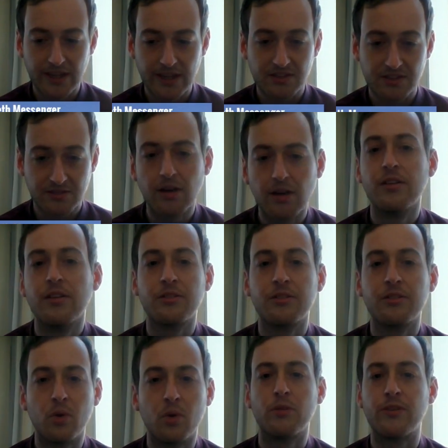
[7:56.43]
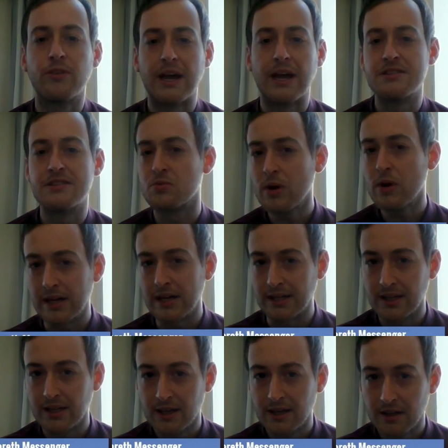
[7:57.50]
it's turned more fans
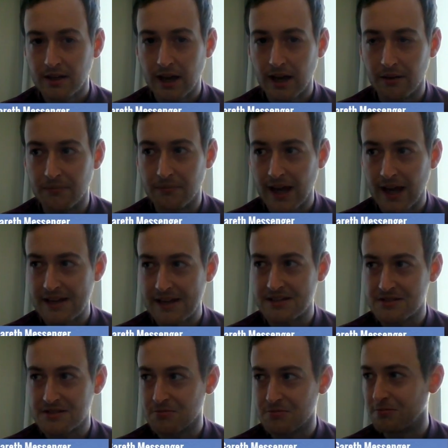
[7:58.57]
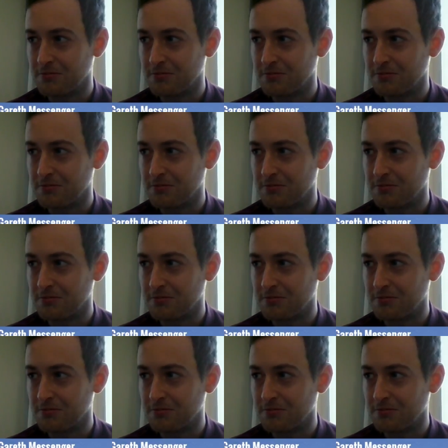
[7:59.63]
away. Hence,